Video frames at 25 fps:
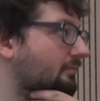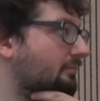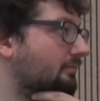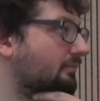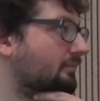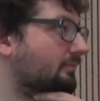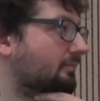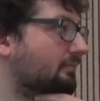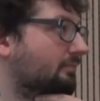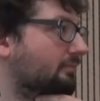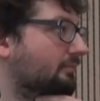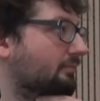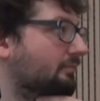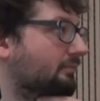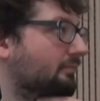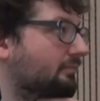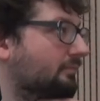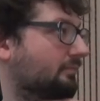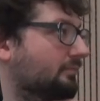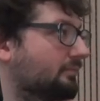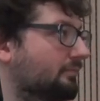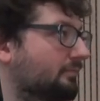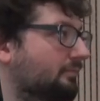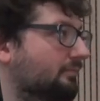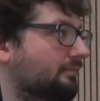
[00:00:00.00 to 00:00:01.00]
How to deal
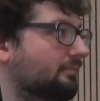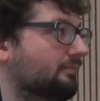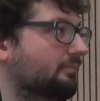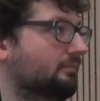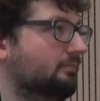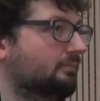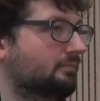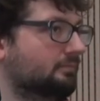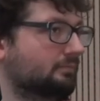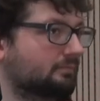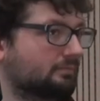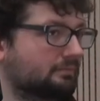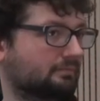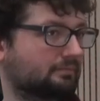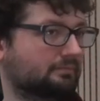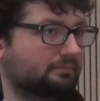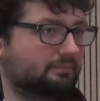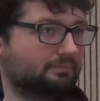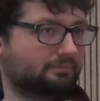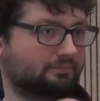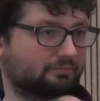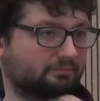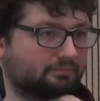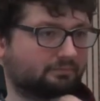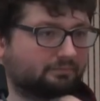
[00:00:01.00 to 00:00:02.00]
with these
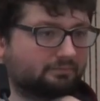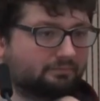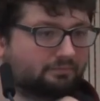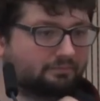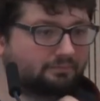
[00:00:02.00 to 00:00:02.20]
people?